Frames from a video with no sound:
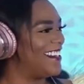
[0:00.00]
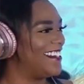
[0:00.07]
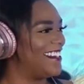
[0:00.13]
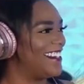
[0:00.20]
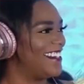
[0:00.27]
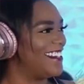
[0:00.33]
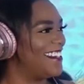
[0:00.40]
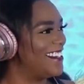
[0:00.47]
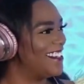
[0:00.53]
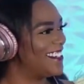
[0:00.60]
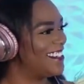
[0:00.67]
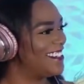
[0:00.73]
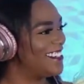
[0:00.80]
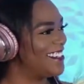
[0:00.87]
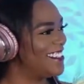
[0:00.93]

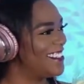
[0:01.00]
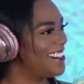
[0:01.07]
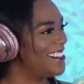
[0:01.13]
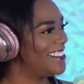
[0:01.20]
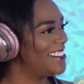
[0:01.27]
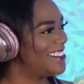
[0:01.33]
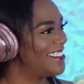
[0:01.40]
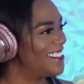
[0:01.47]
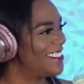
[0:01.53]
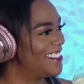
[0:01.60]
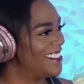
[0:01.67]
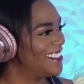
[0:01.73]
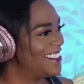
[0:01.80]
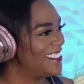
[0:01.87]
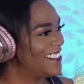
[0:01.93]

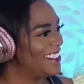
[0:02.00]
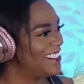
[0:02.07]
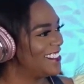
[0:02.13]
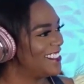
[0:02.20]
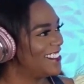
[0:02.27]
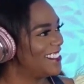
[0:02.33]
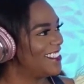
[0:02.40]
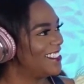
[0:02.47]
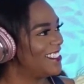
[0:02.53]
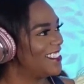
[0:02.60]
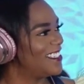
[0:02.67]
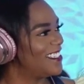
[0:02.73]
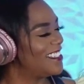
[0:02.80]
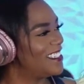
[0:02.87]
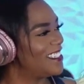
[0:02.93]

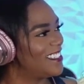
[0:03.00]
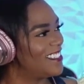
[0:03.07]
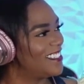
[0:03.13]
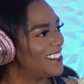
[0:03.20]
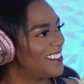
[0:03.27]
No words are spoken by the person on screen.